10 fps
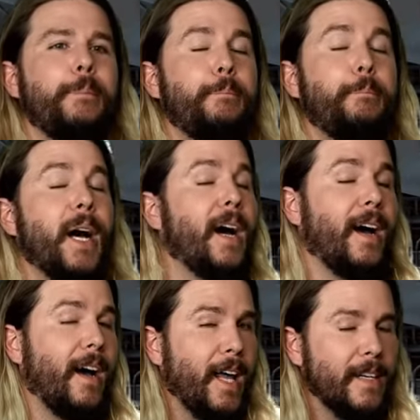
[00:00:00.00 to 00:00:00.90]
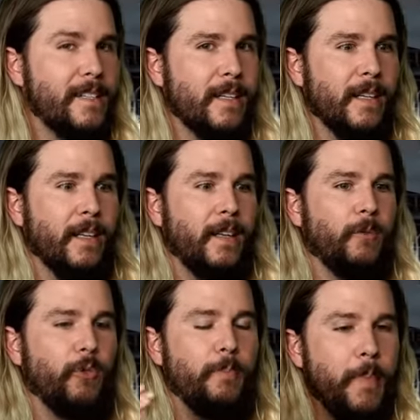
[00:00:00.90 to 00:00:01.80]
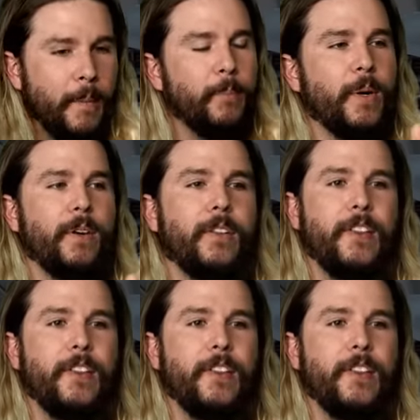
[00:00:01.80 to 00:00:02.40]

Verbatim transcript: But remember